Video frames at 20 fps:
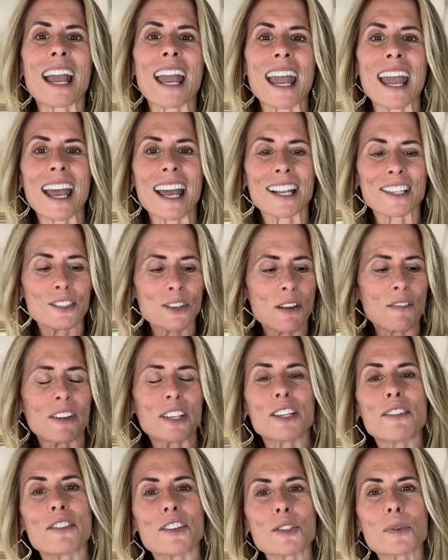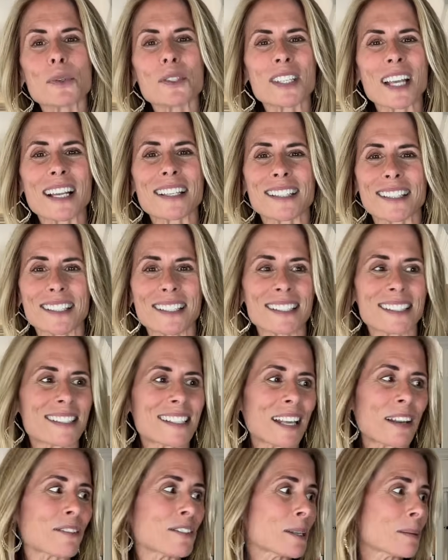And you have individual sizes
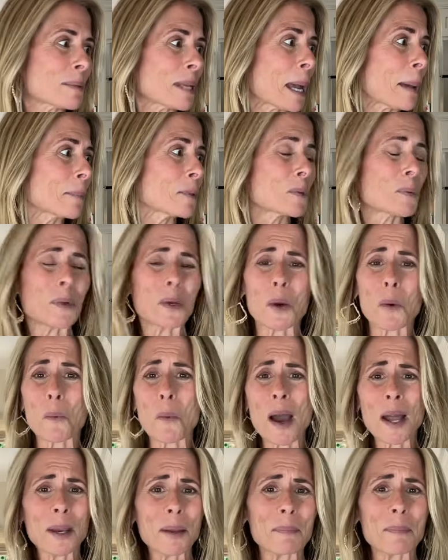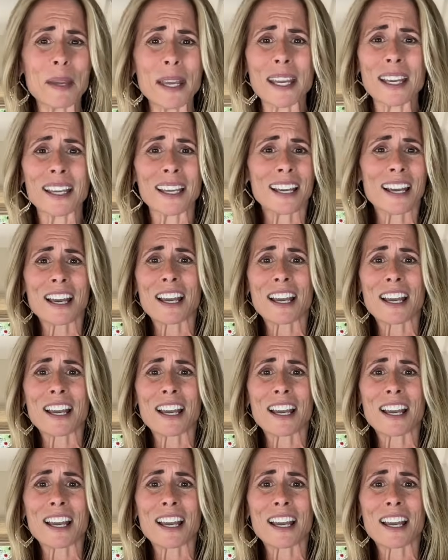instead of, sometimes we don't want a big,